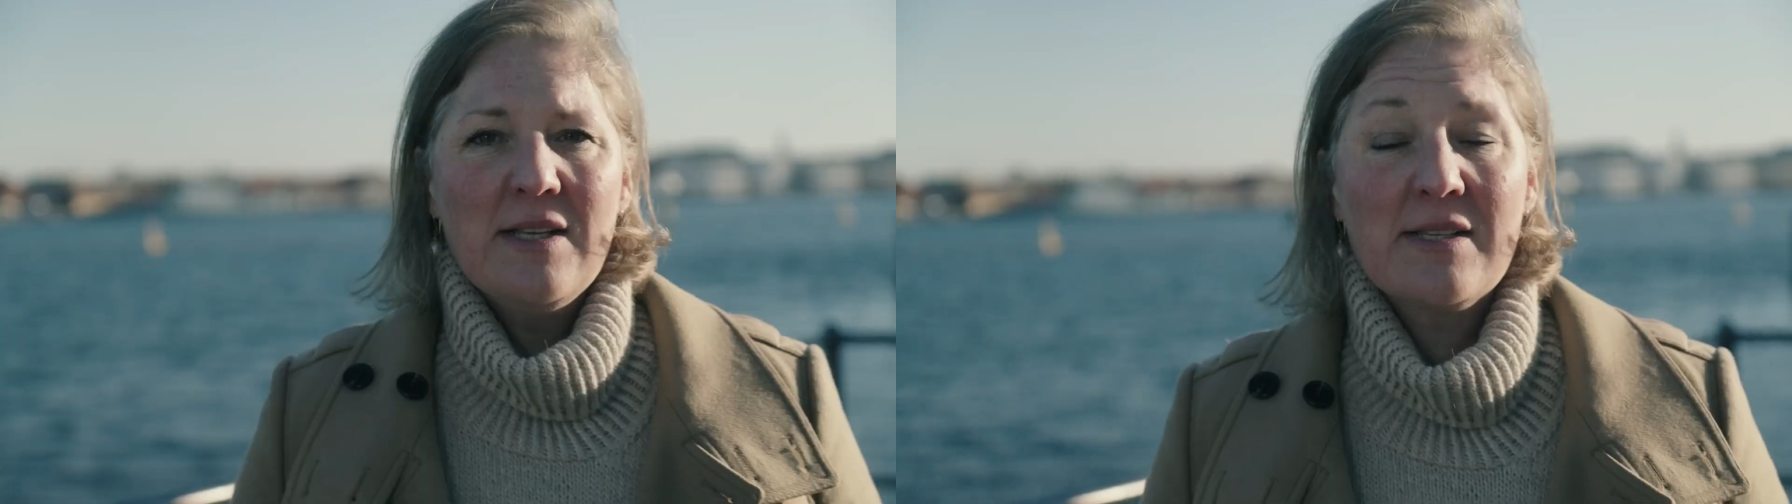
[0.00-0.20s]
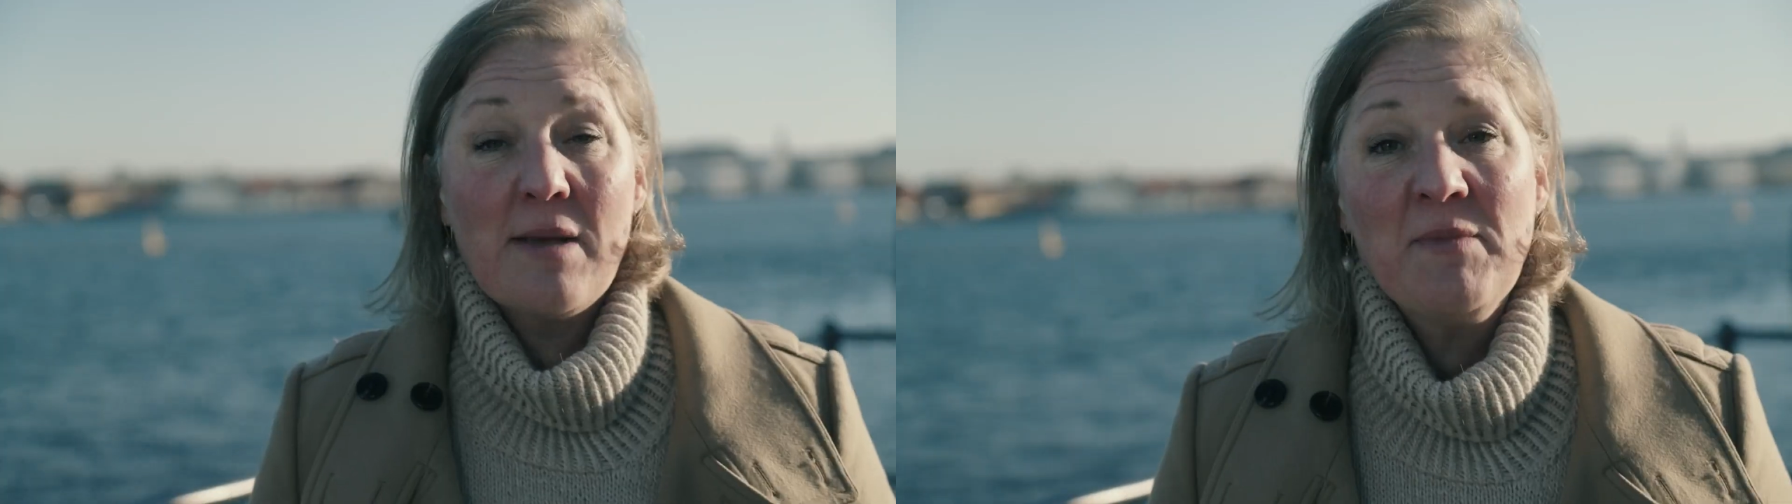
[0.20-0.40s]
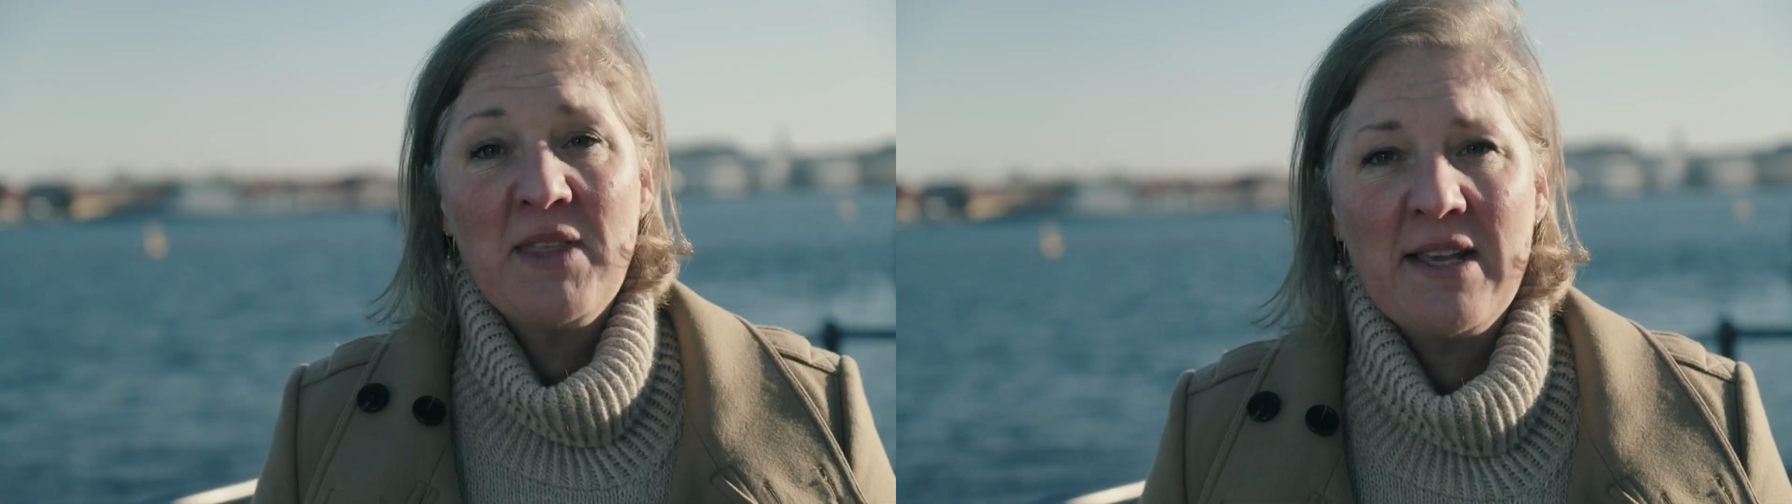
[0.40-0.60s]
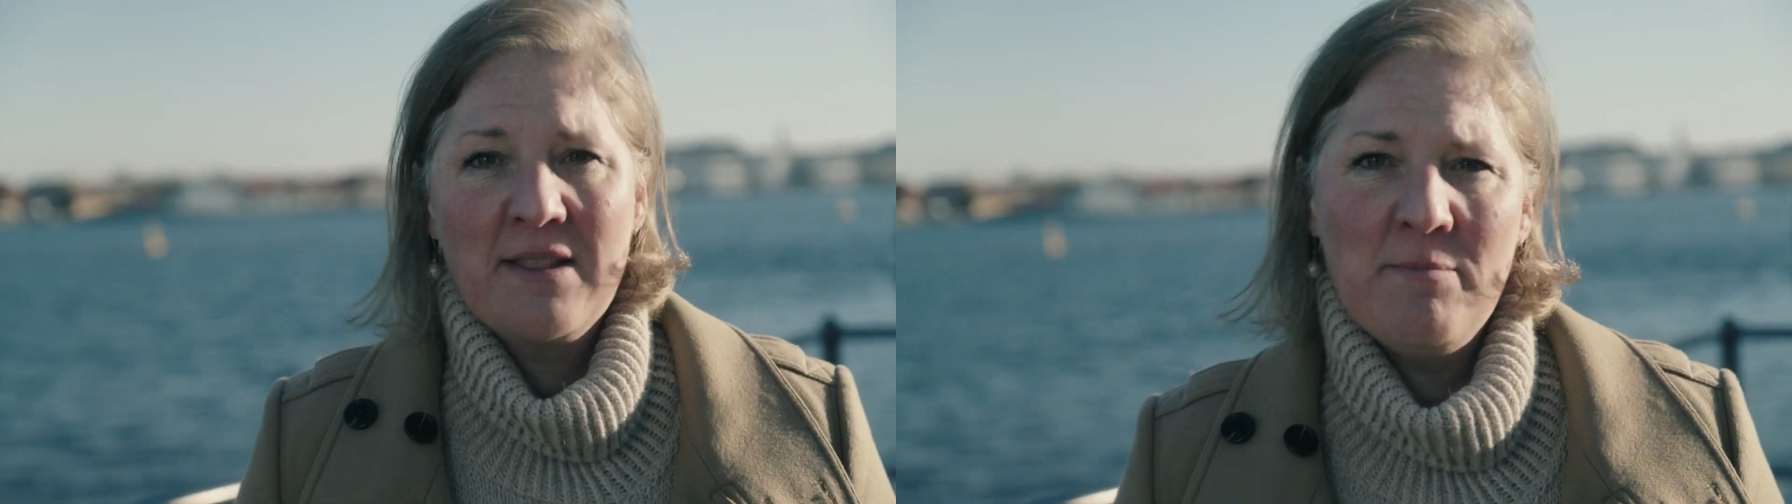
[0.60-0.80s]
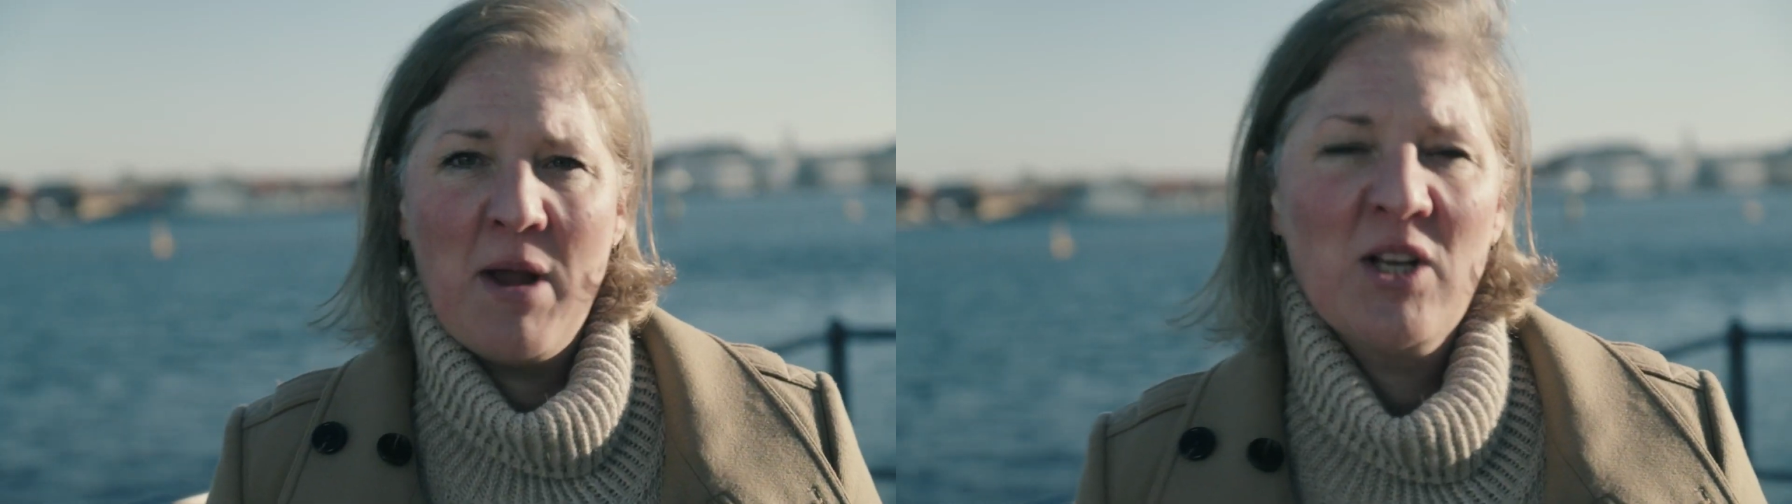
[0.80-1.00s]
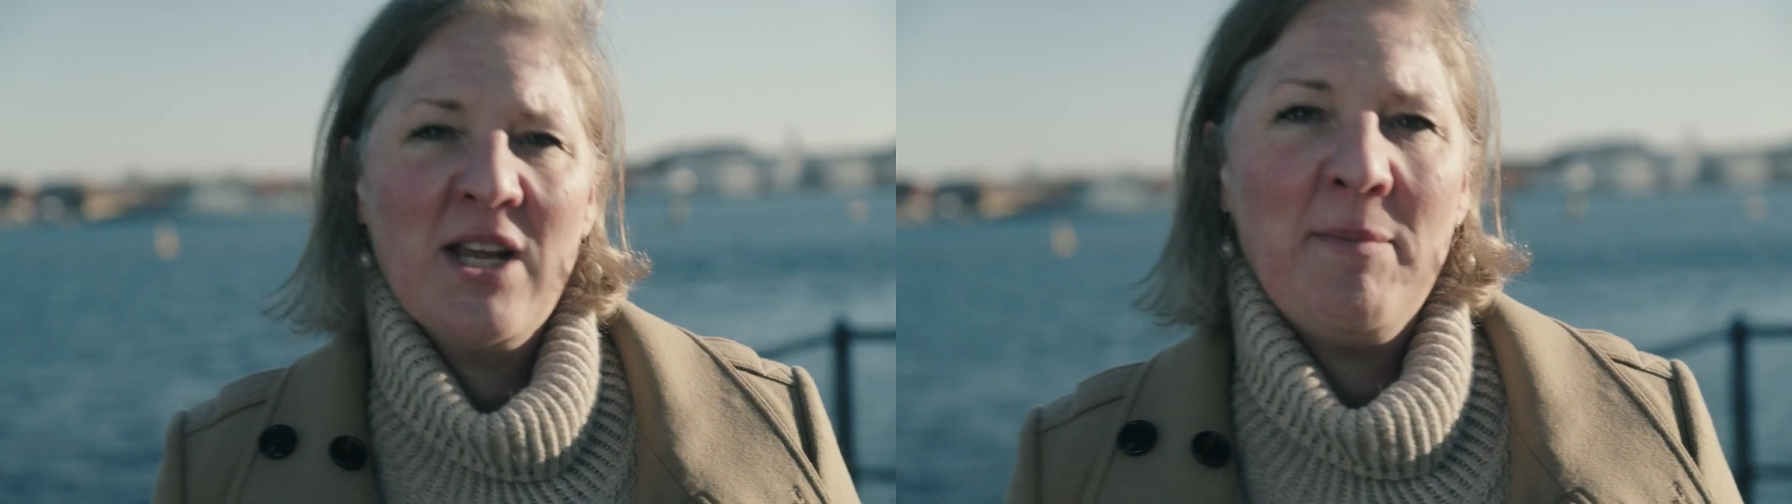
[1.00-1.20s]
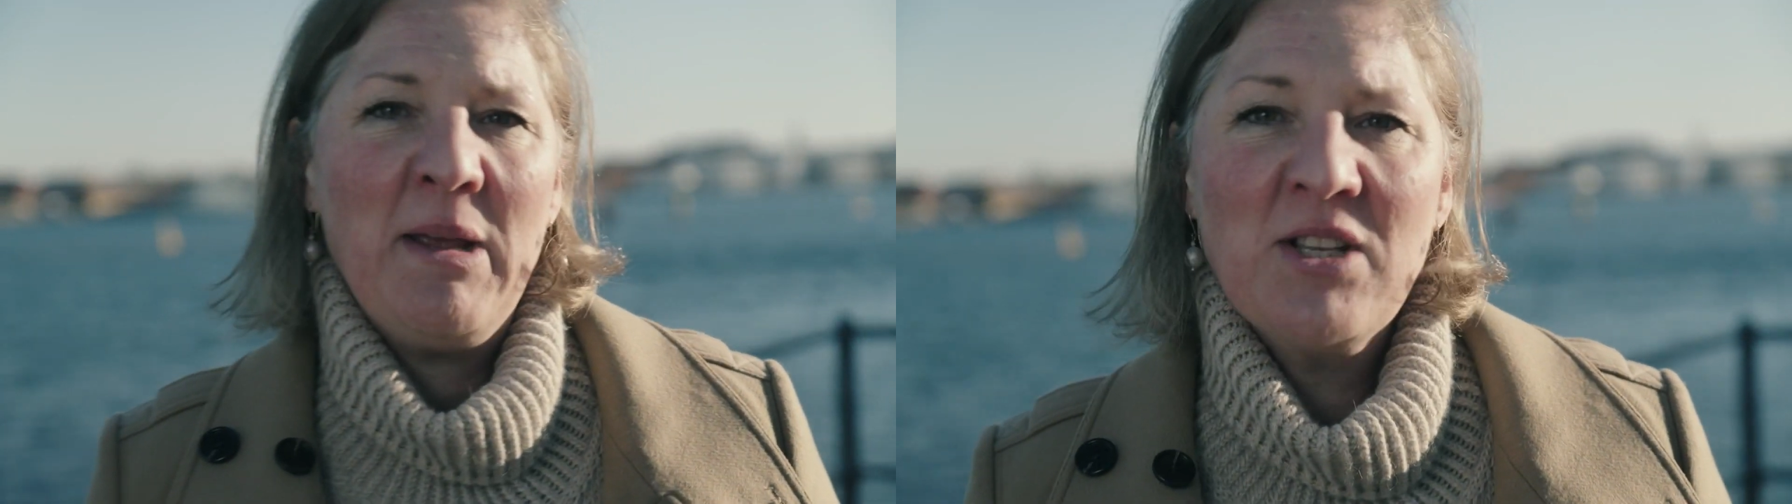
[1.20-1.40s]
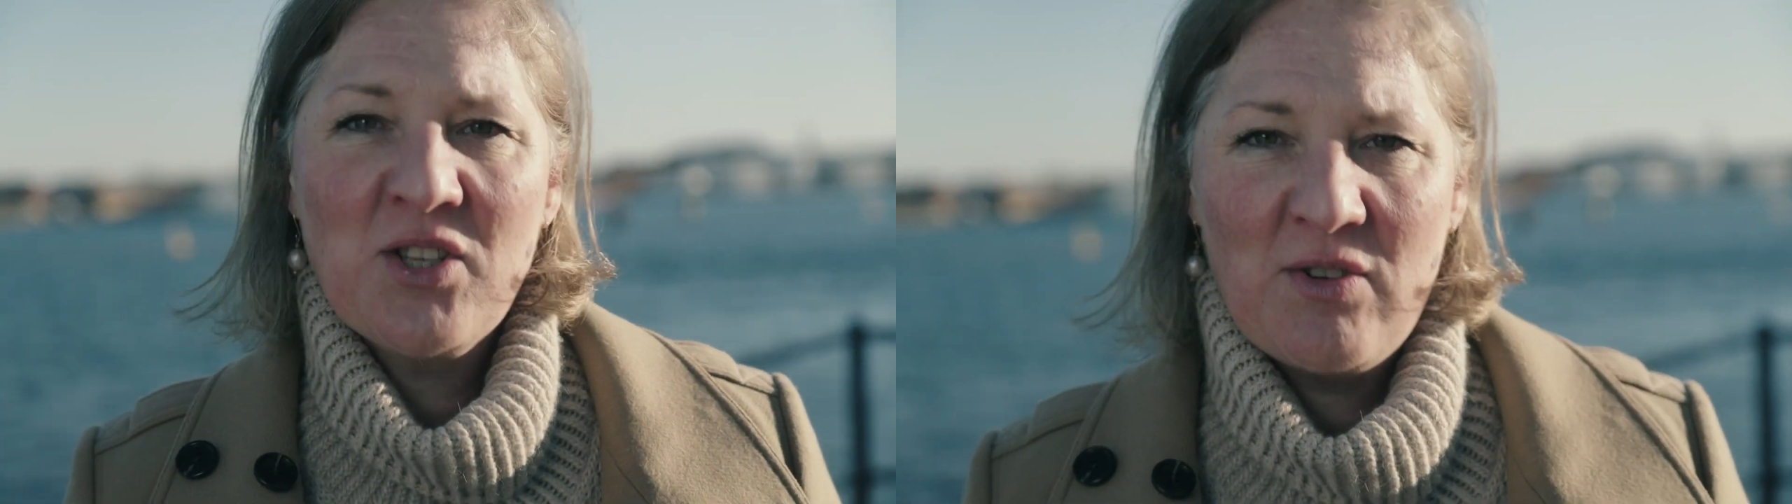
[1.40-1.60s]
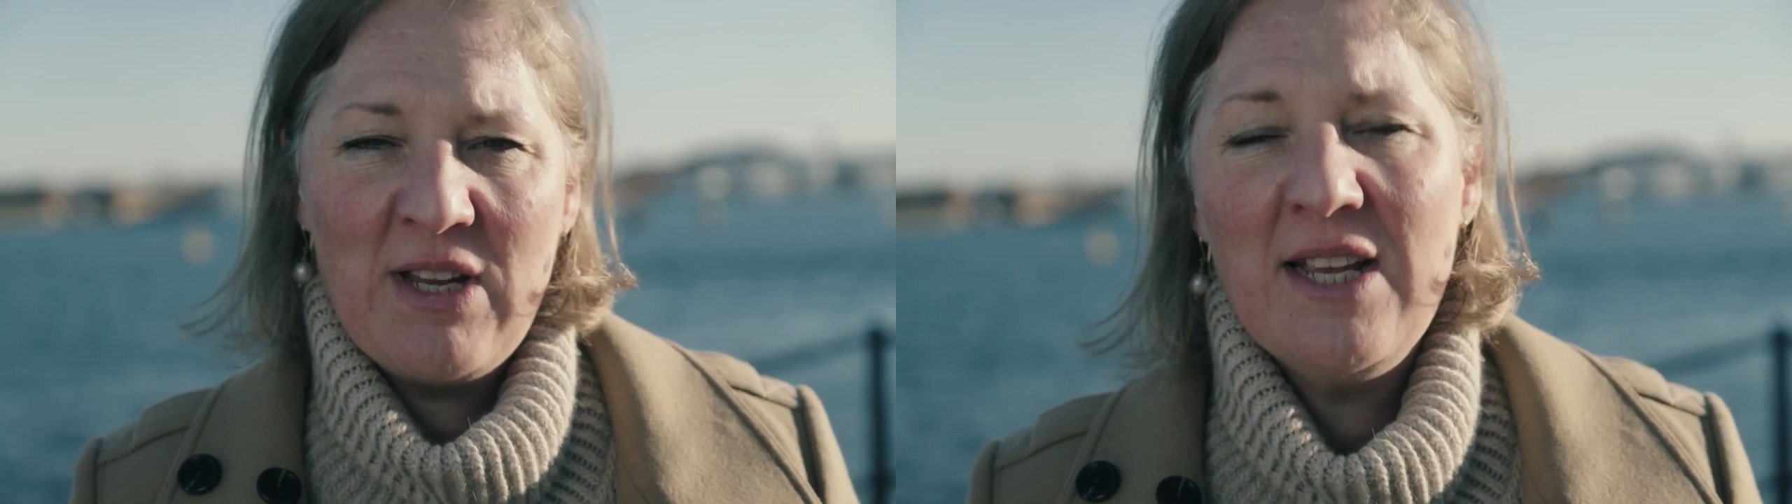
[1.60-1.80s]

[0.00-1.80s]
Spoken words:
Some think the maritime industry